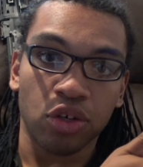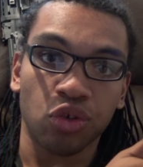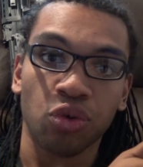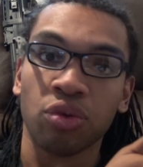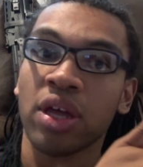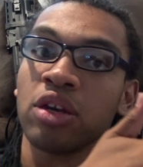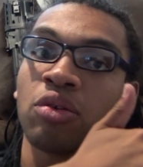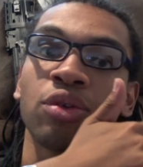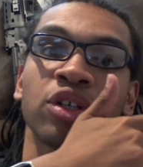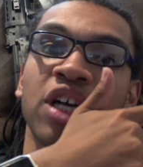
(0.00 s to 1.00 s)
Two, they
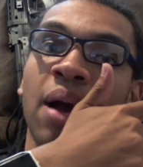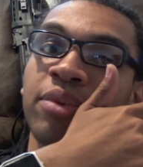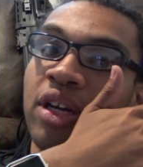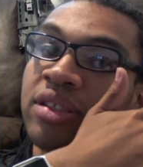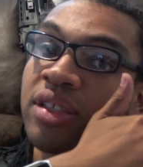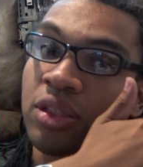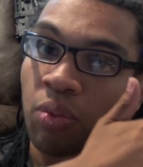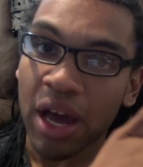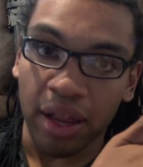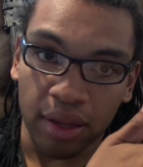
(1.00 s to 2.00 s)
do their job just as
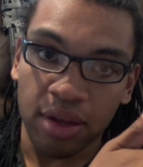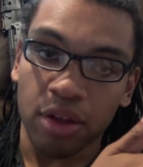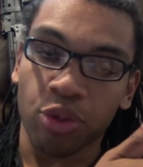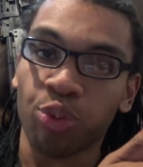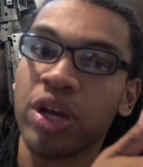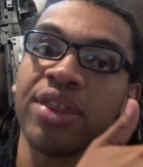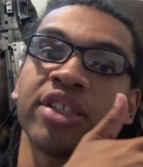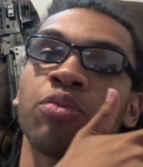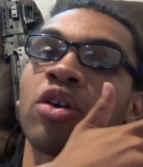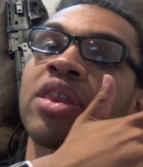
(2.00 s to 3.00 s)
well. Three,
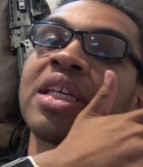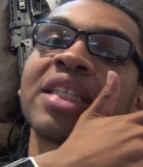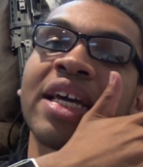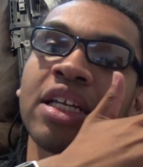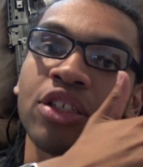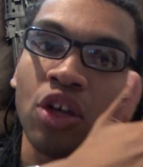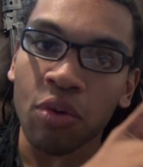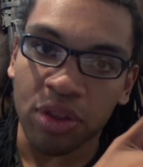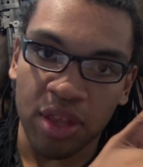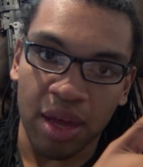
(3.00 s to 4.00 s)
there's more things I can do
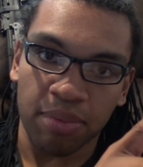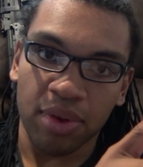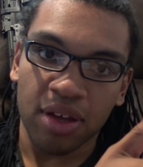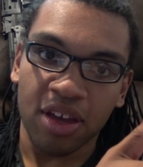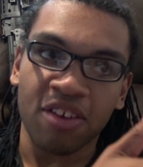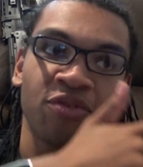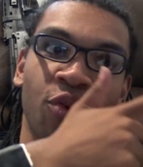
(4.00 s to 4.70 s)
with them. And